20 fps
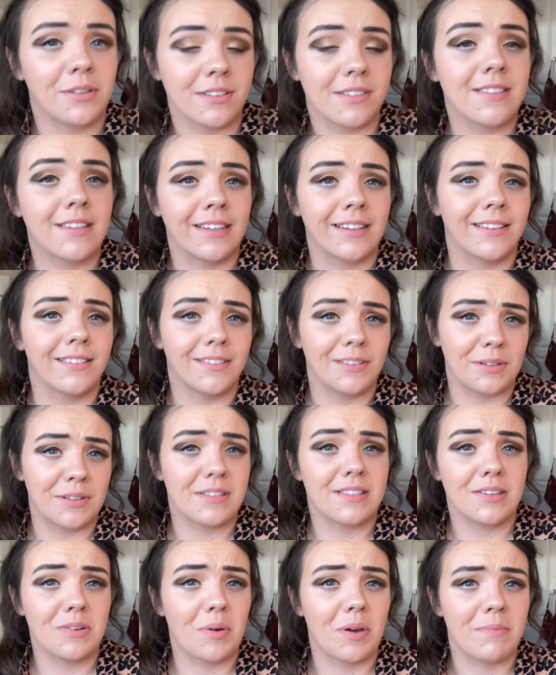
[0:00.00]
it, you can see
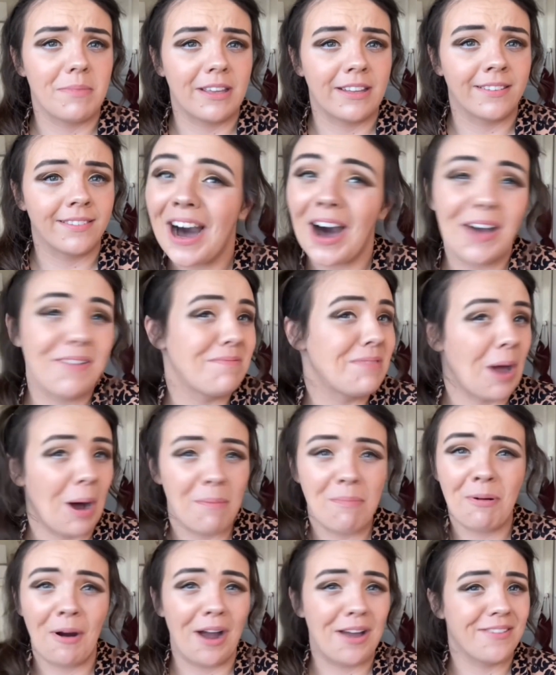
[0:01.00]
who I mean. Not
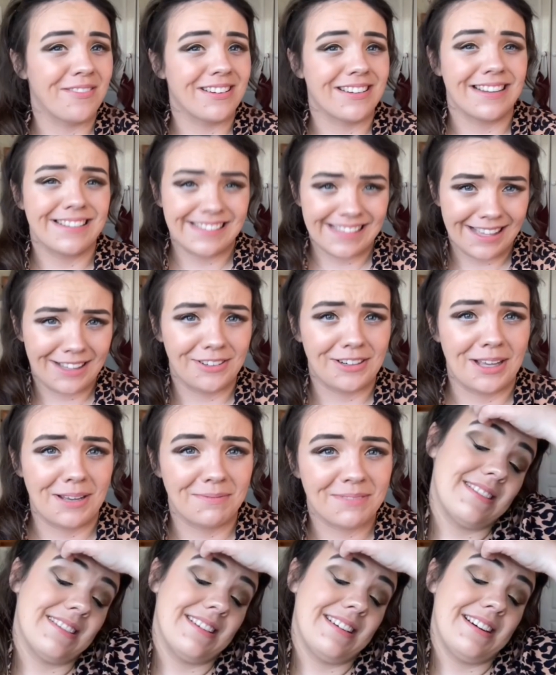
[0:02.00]
private, I say their
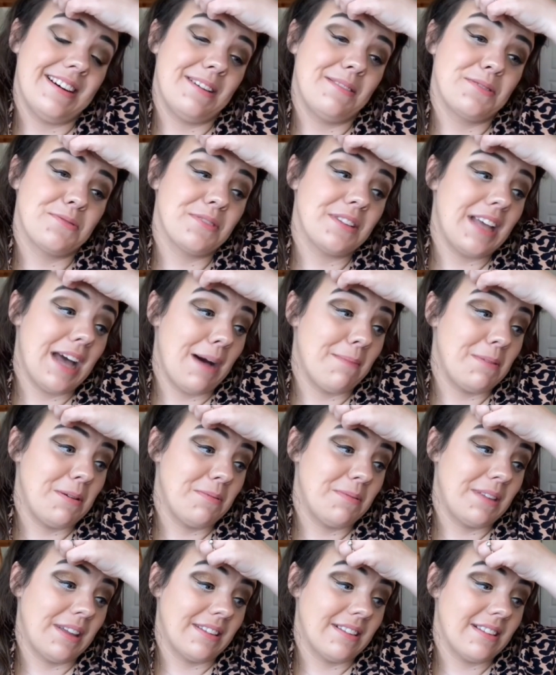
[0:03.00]
names. I was really happy
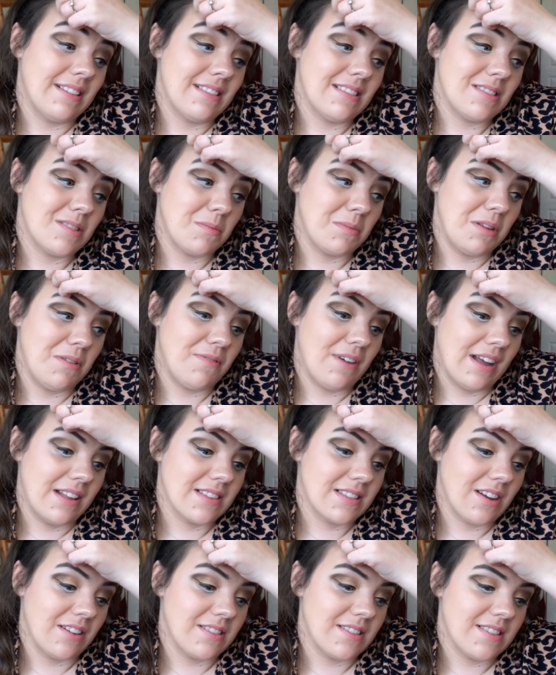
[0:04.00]
that so many fans
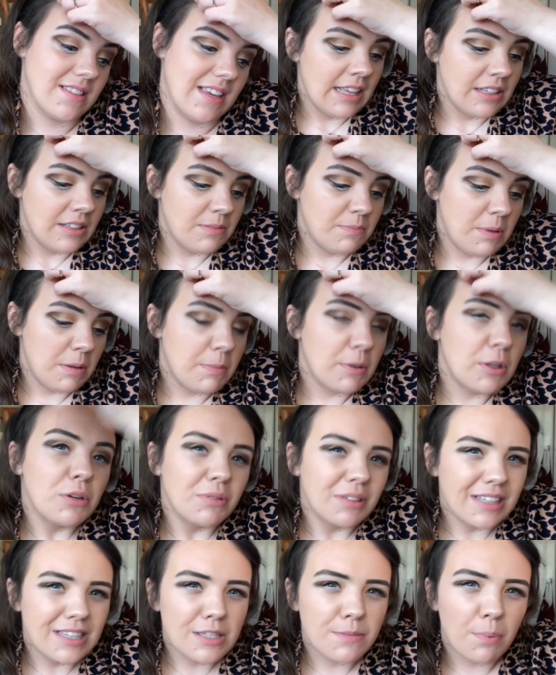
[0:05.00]
got to see it. People who really
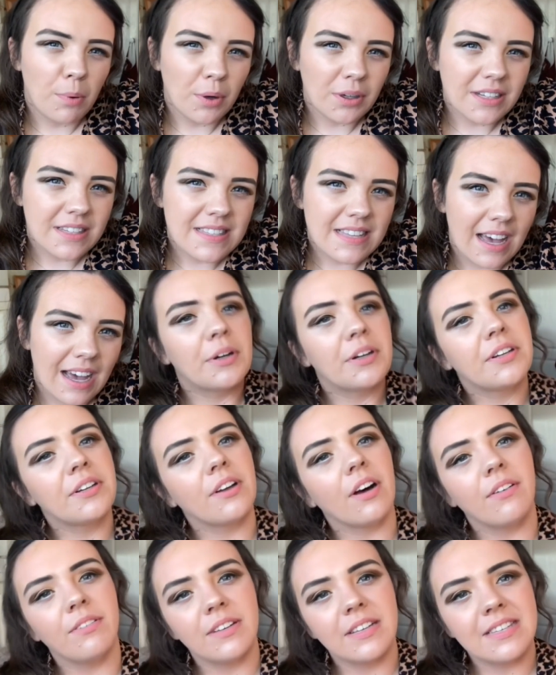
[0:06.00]
supported Zach,
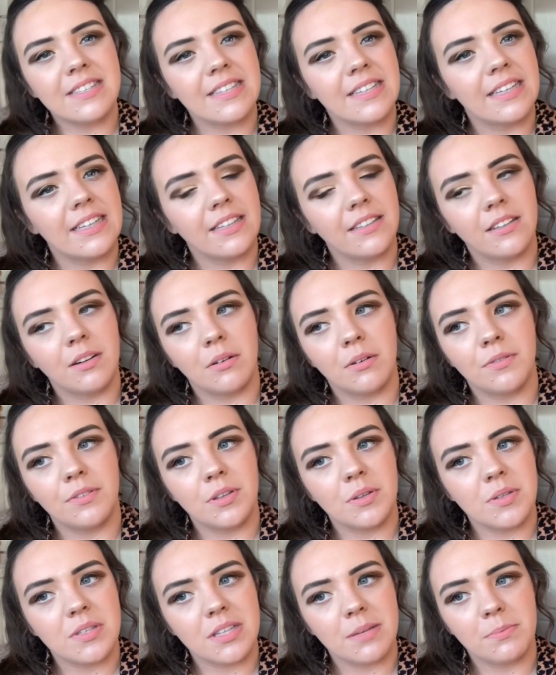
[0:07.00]
obviously, you know, a few
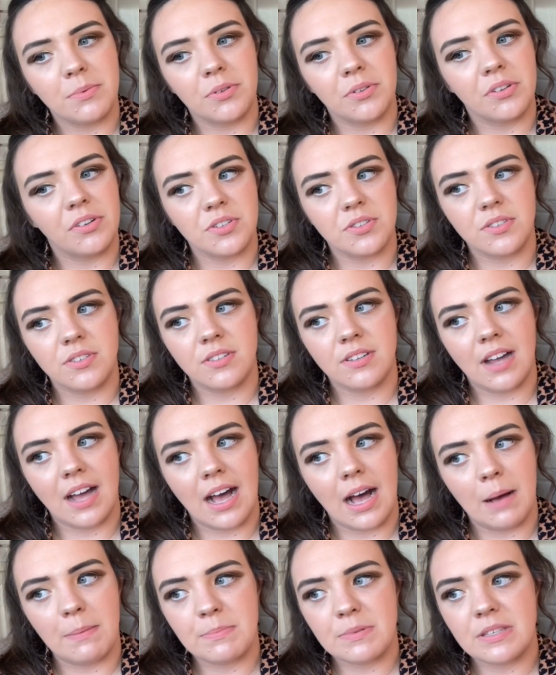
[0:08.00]
slipped through the cracks,
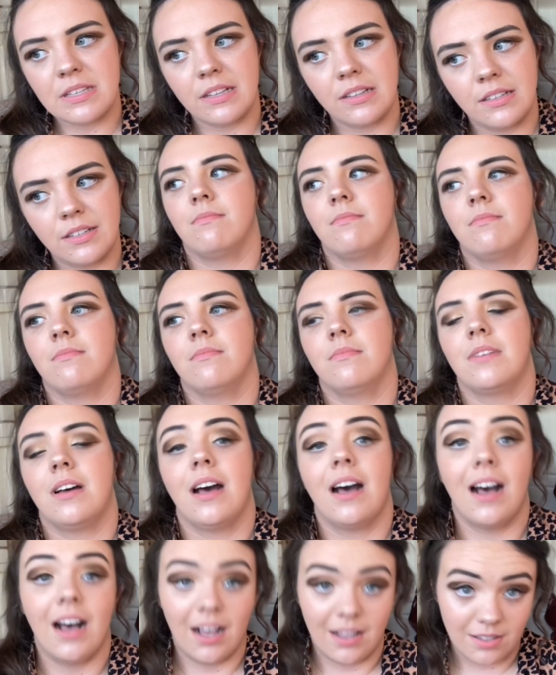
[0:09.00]
absolute
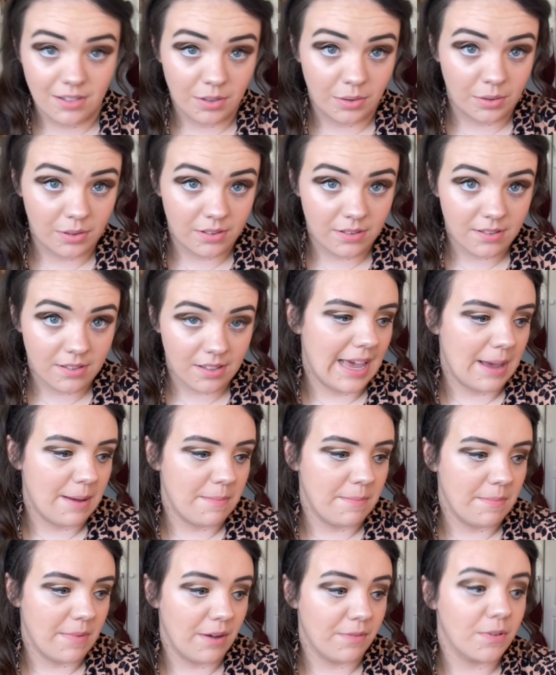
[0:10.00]
assholes. And
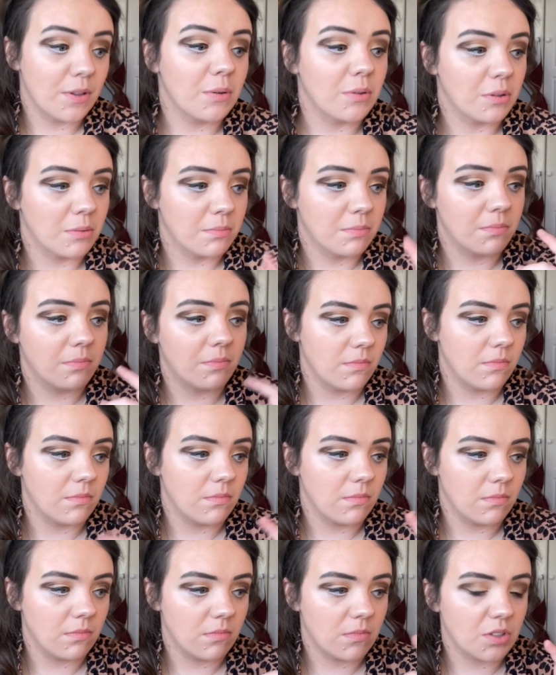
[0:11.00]
a few of them
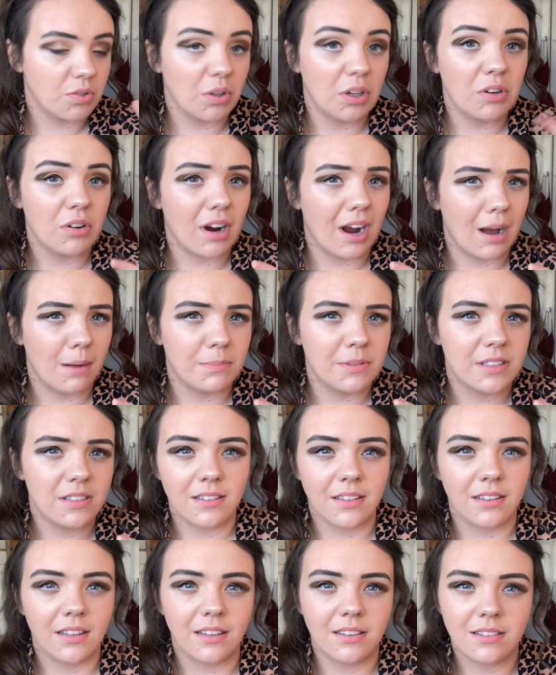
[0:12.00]
screen grabbed
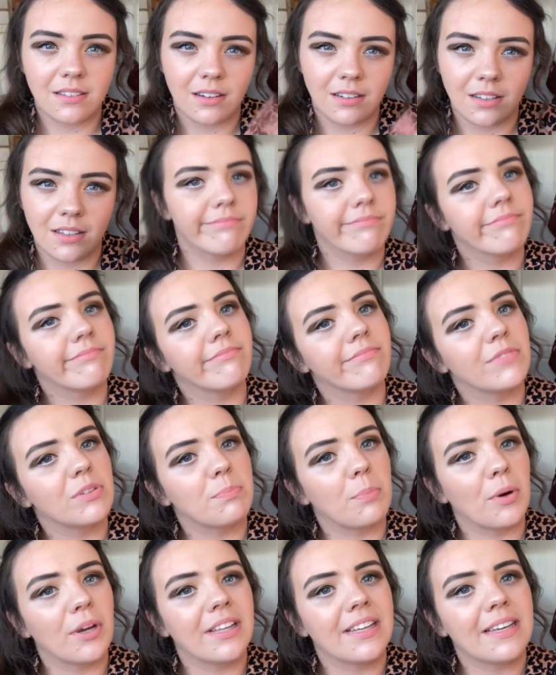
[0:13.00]
and started
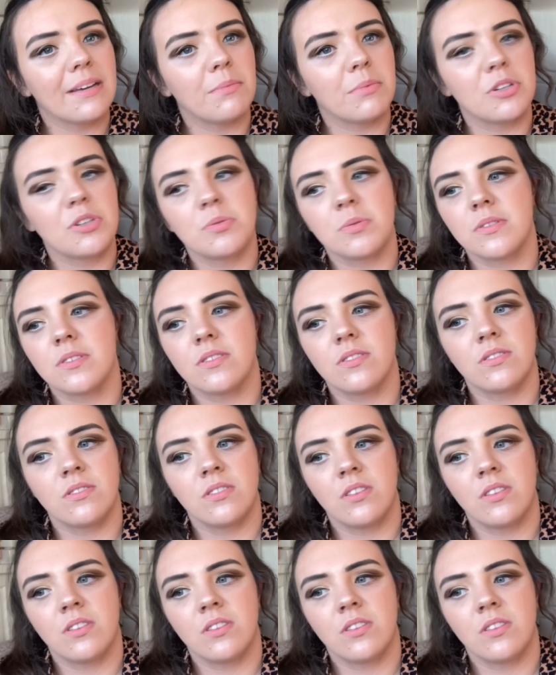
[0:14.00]
spoiling it, which was,